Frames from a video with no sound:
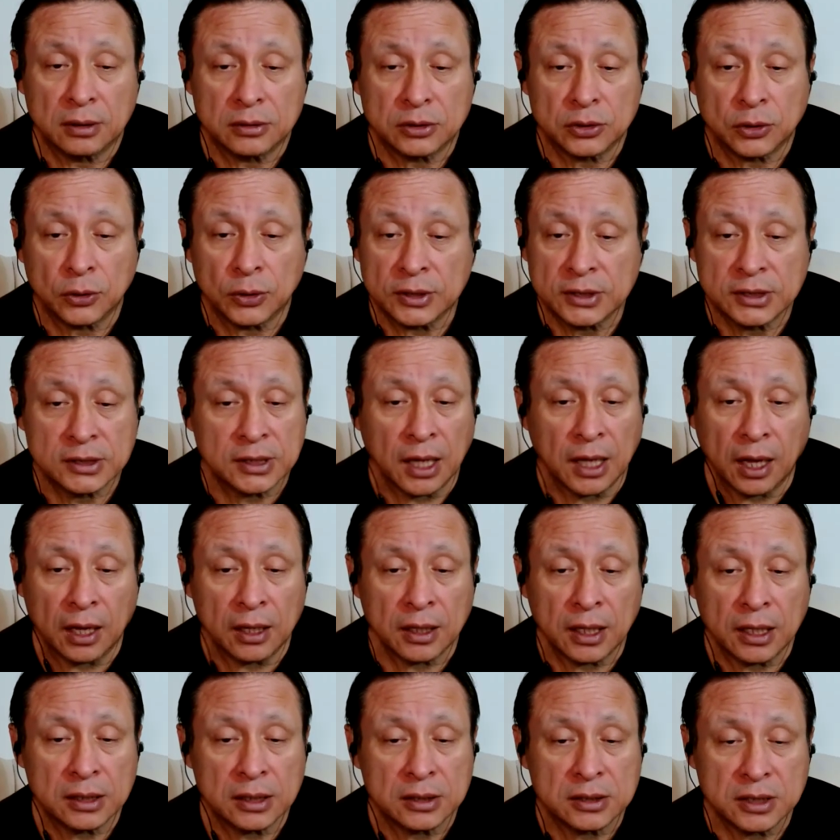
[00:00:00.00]
So it's not
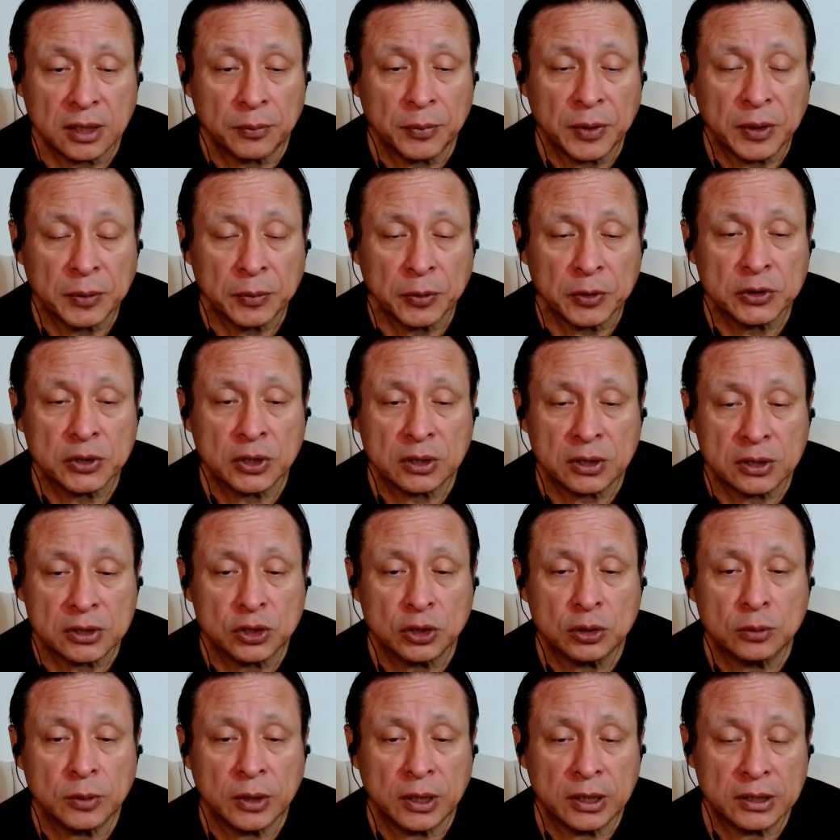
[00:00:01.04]
like some people took the
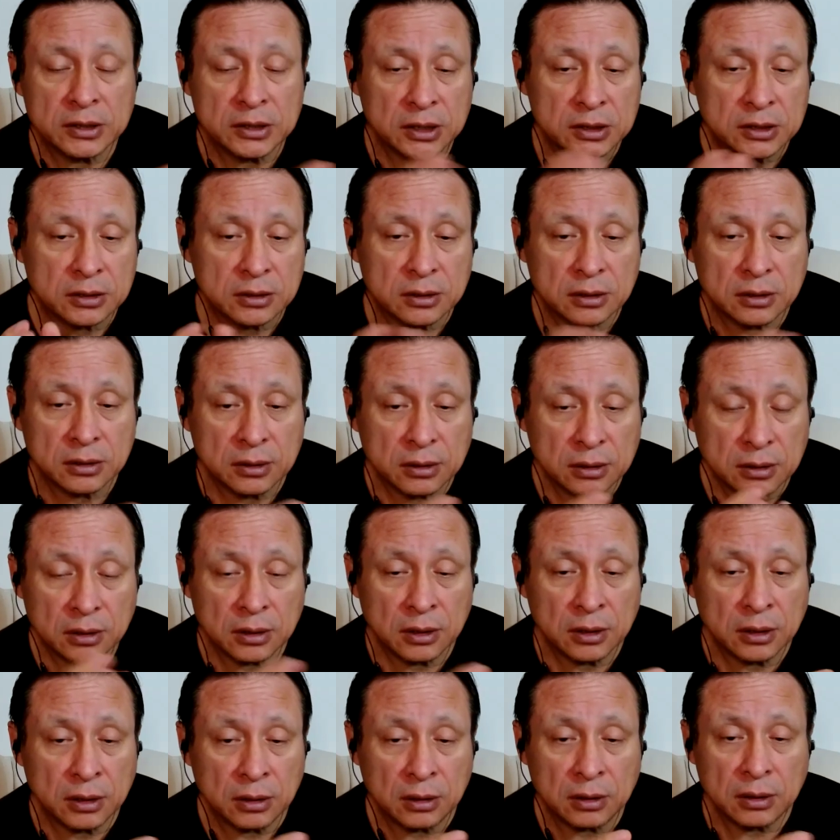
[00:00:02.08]
Summa and just,
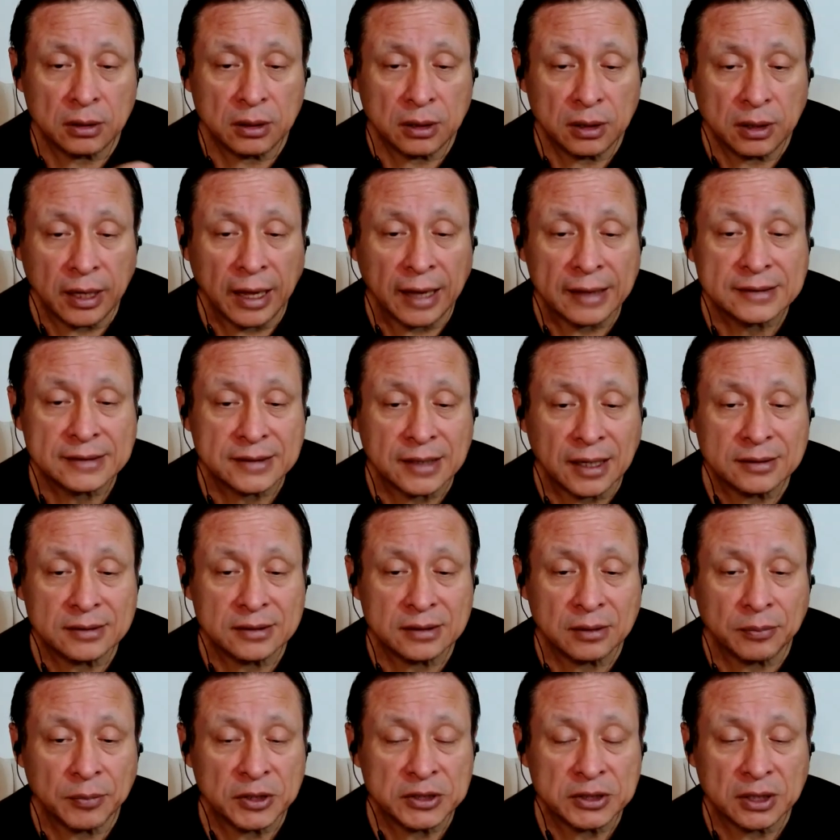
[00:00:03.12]

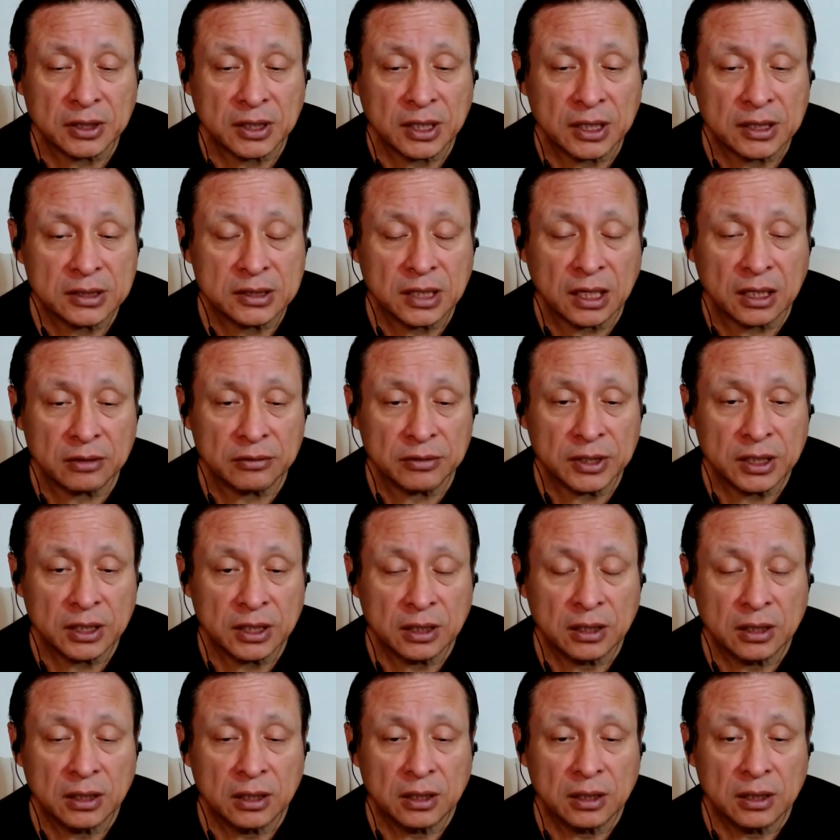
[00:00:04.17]
excised a bunch of things out of it.
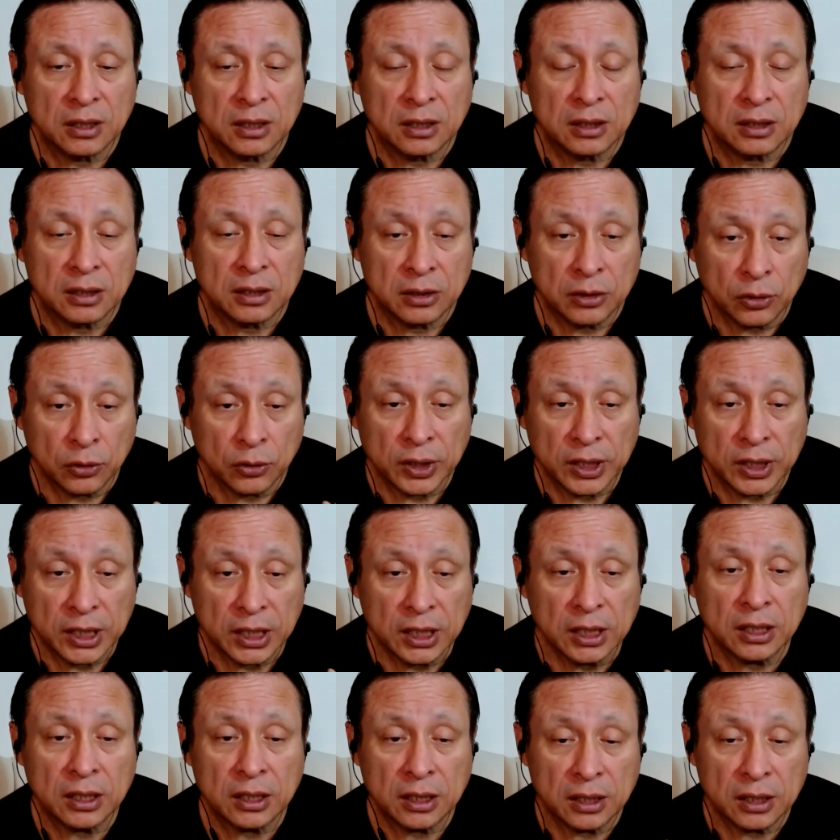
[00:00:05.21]
No,
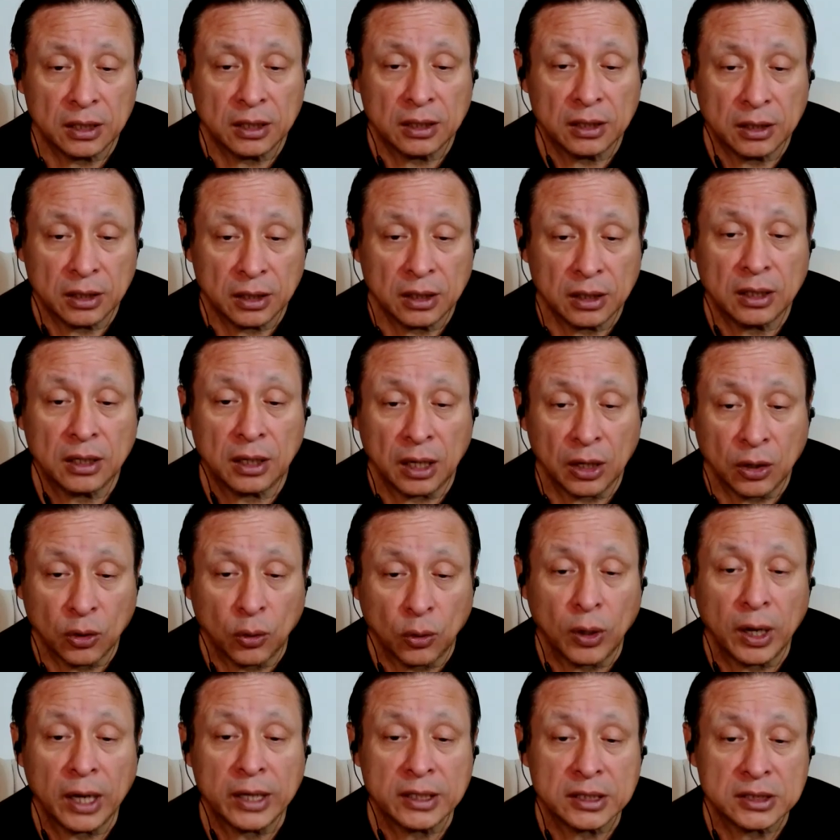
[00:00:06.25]

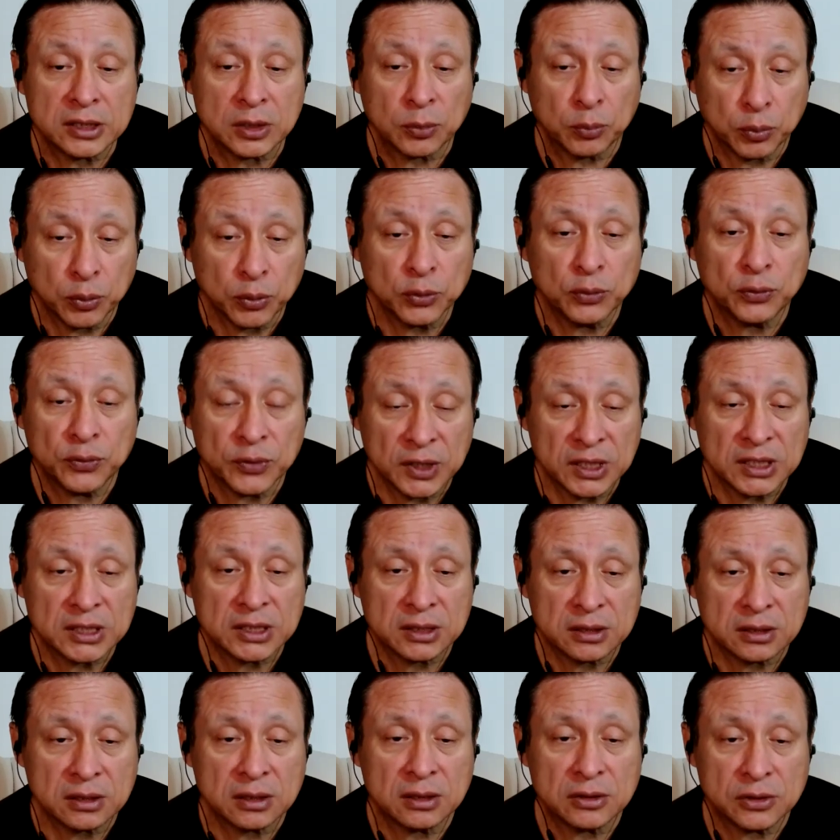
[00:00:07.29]
Aquinas approved
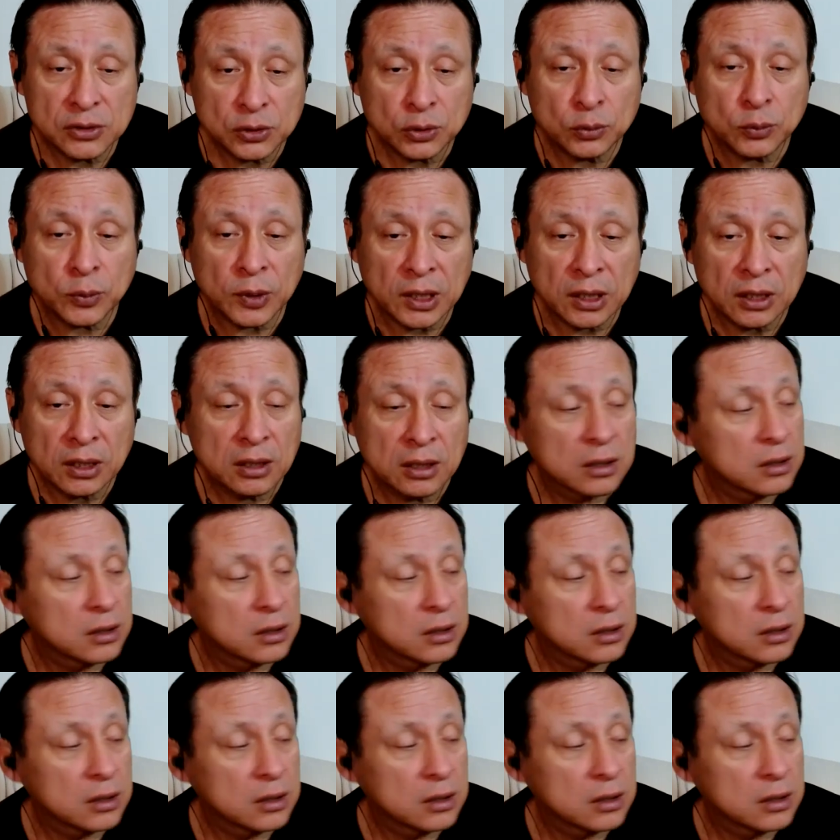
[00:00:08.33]
this Summa.